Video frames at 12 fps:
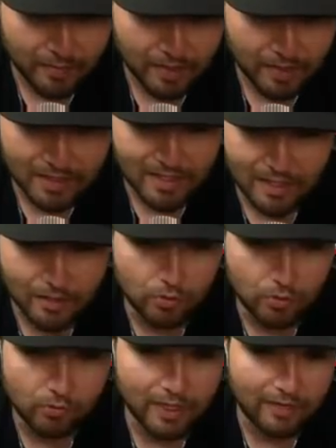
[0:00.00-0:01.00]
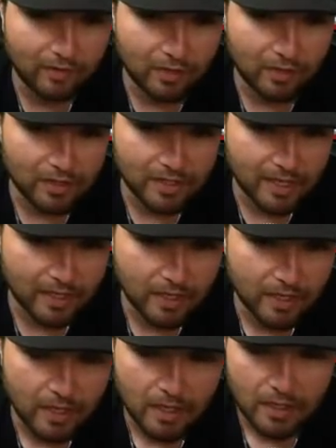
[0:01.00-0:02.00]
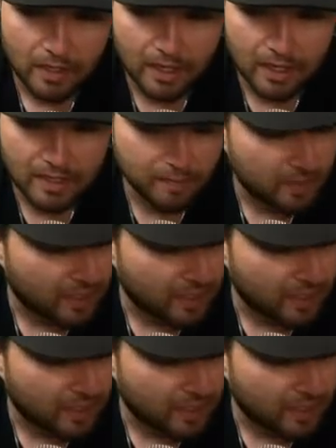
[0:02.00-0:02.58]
I was just saying, you don't really have to understand the concept of the